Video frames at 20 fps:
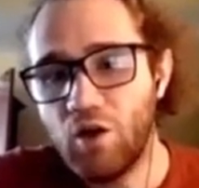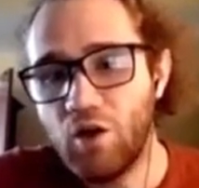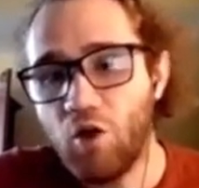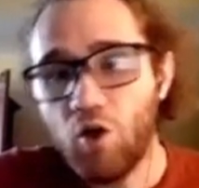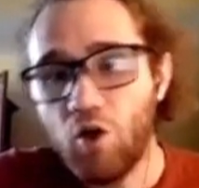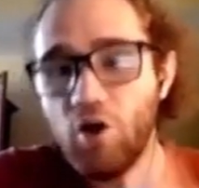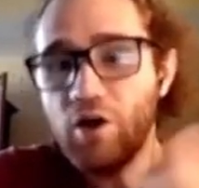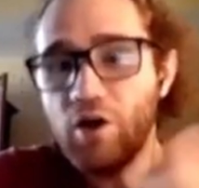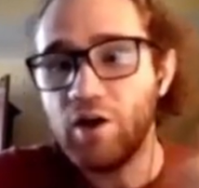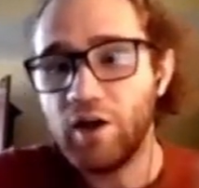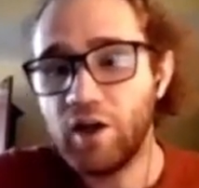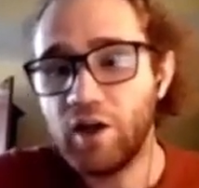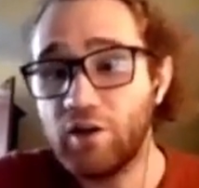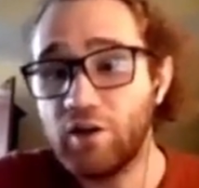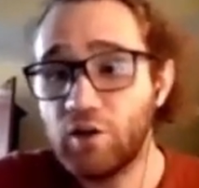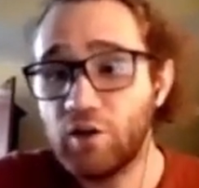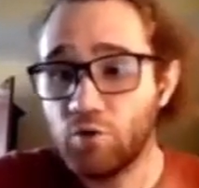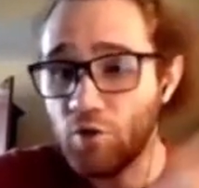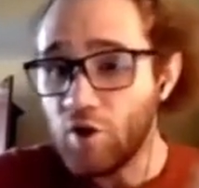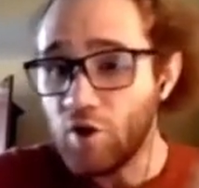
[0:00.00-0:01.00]
or it
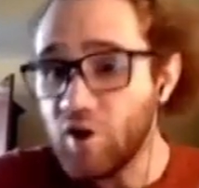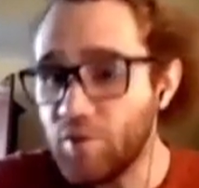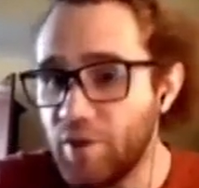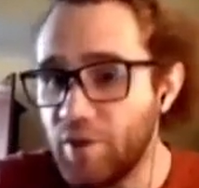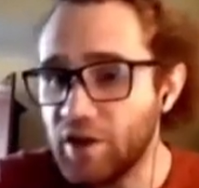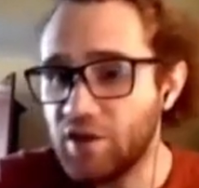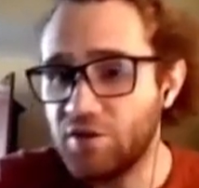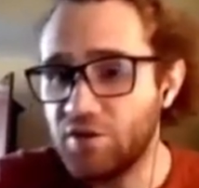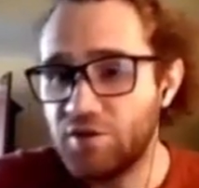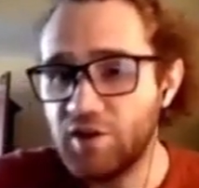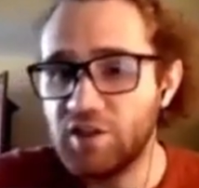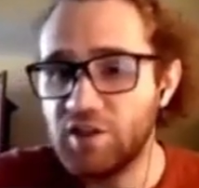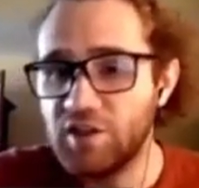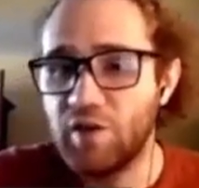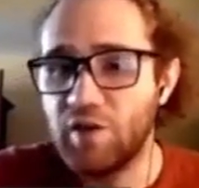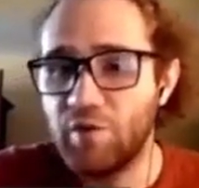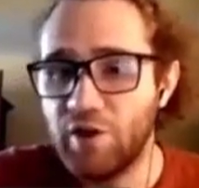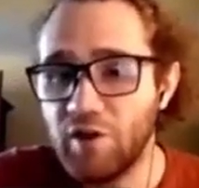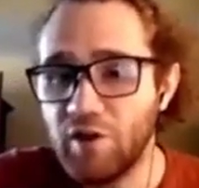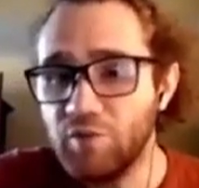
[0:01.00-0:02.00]
got the wrong bit the first
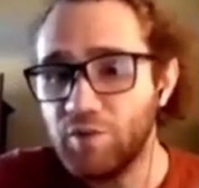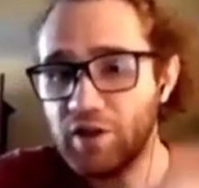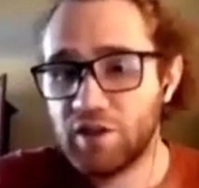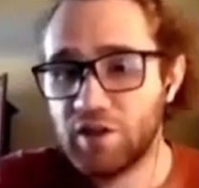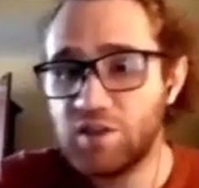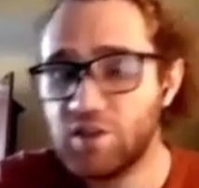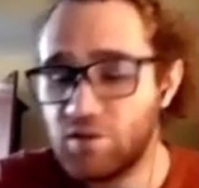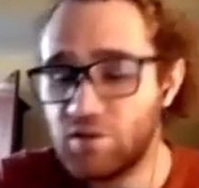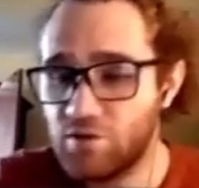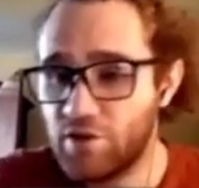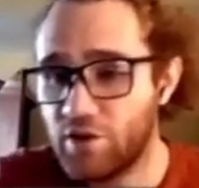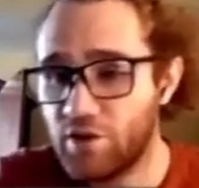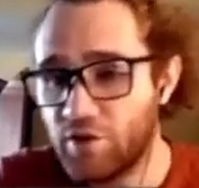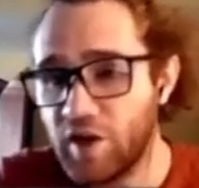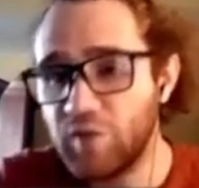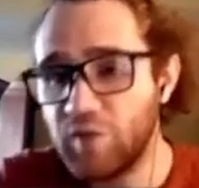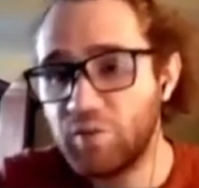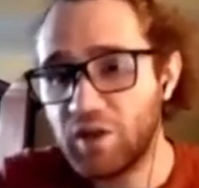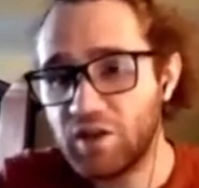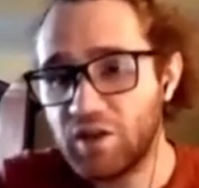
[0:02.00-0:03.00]
time around, but the, the
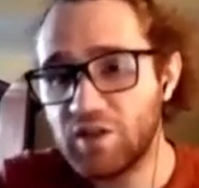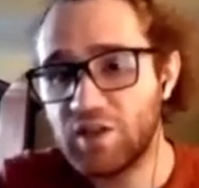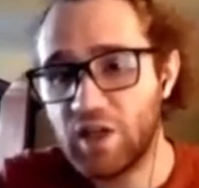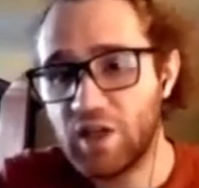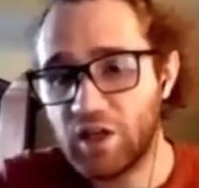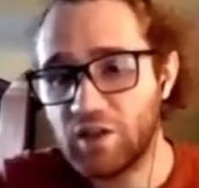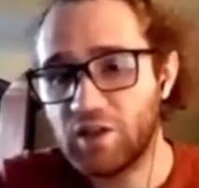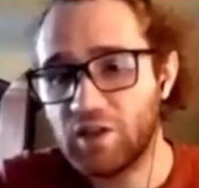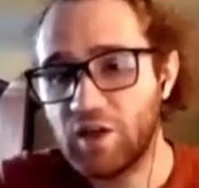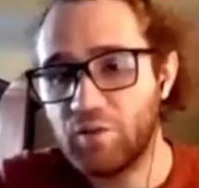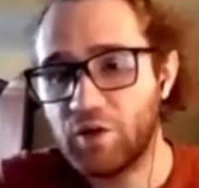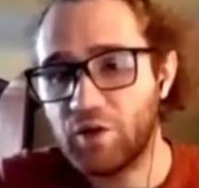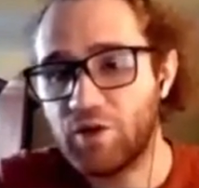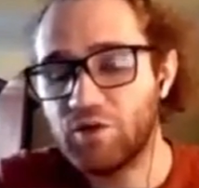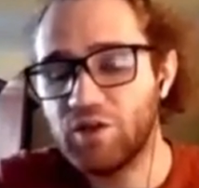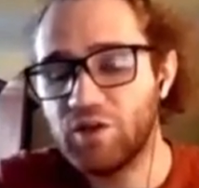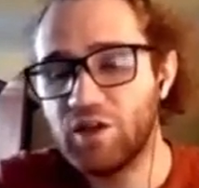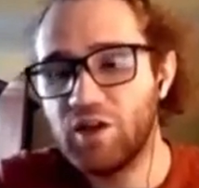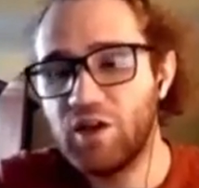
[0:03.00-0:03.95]
right bit the second time around.